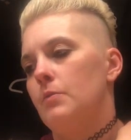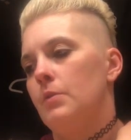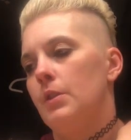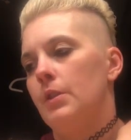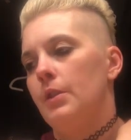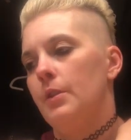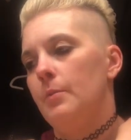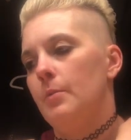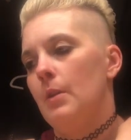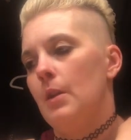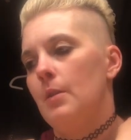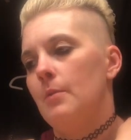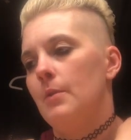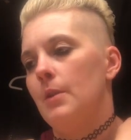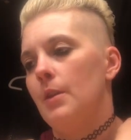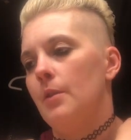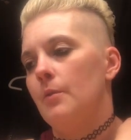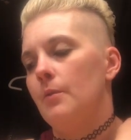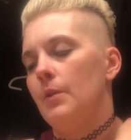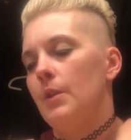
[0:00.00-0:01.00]
really
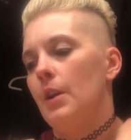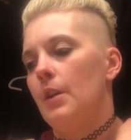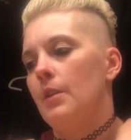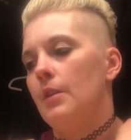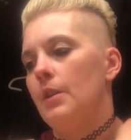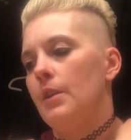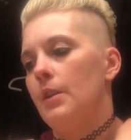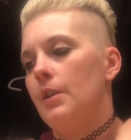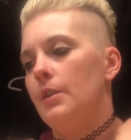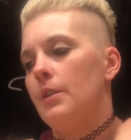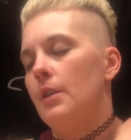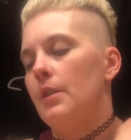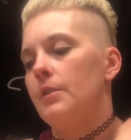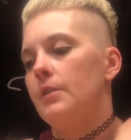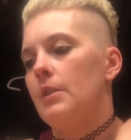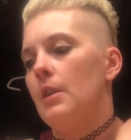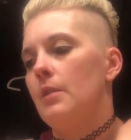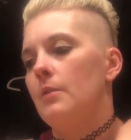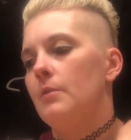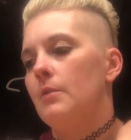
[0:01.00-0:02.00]
permanent? We already
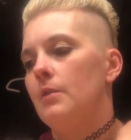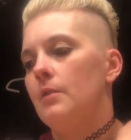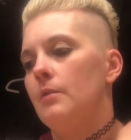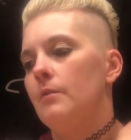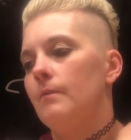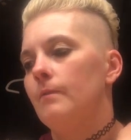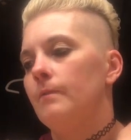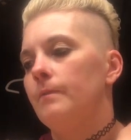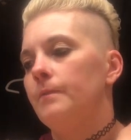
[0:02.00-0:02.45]
done that one.